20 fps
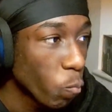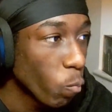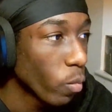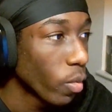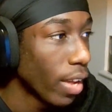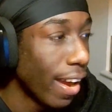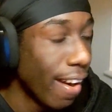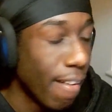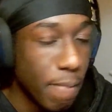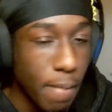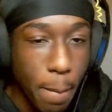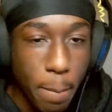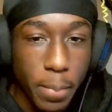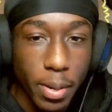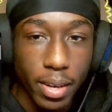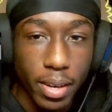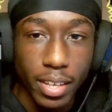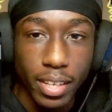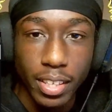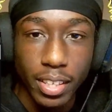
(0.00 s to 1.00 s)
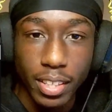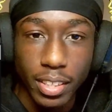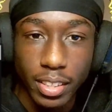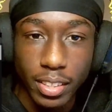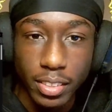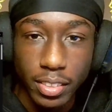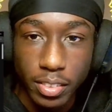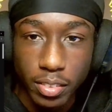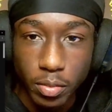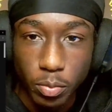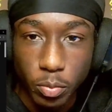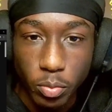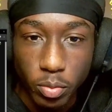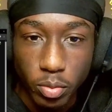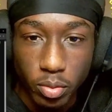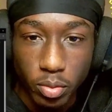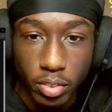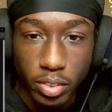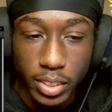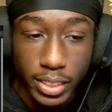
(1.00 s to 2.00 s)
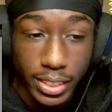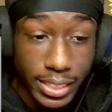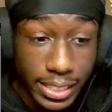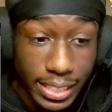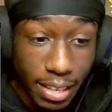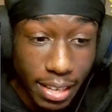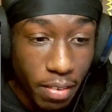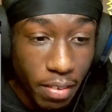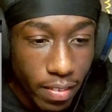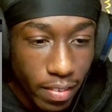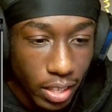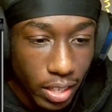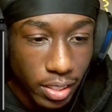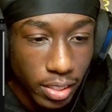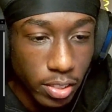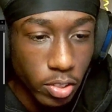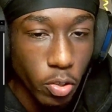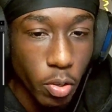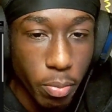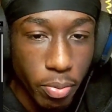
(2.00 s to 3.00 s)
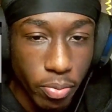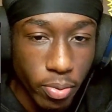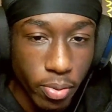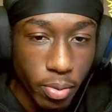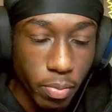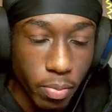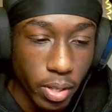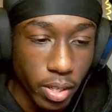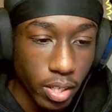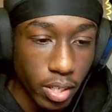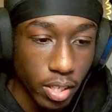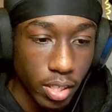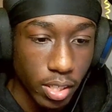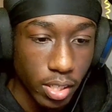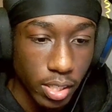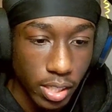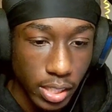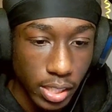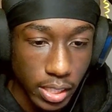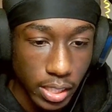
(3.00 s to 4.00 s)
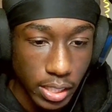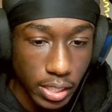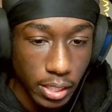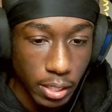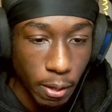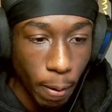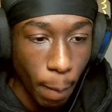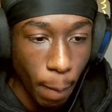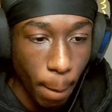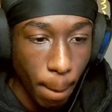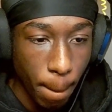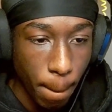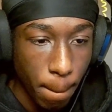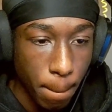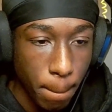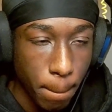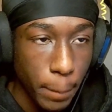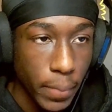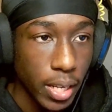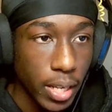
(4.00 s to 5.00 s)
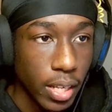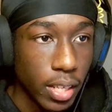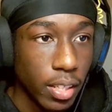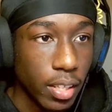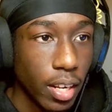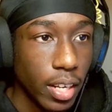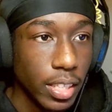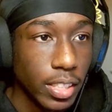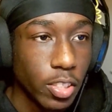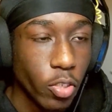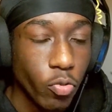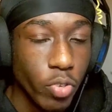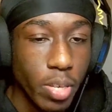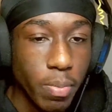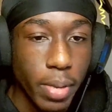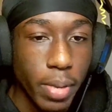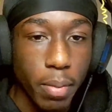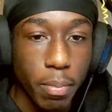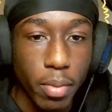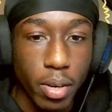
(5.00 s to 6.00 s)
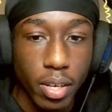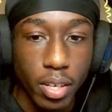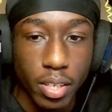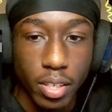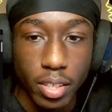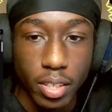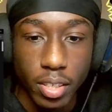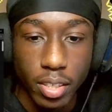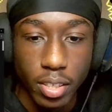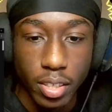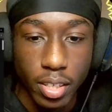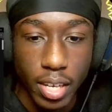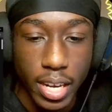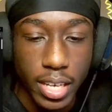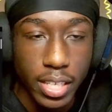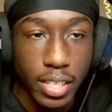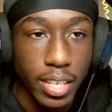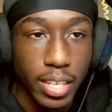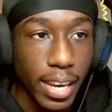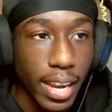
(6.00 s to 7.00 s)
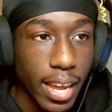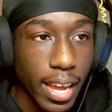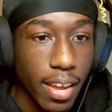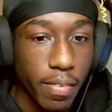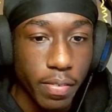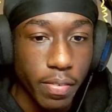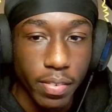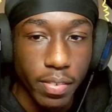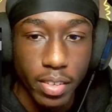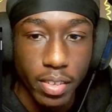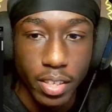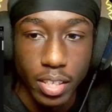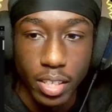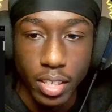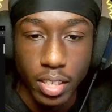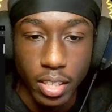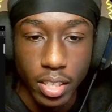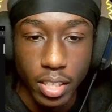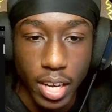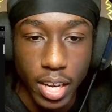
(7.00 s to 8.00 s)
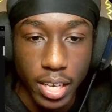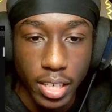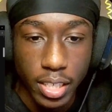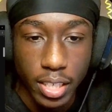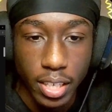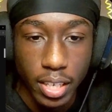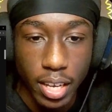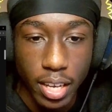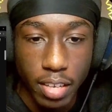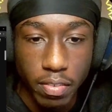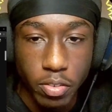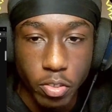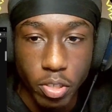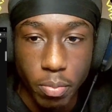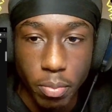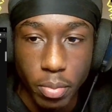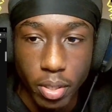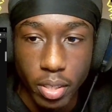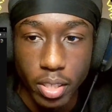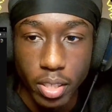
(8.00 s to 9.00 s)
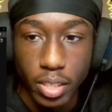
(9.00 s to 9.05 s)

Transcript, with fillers: I remember. See, I haven't even listened to it before, bro. Now this is a remake, bro. I need the live. I need the live stream, bro.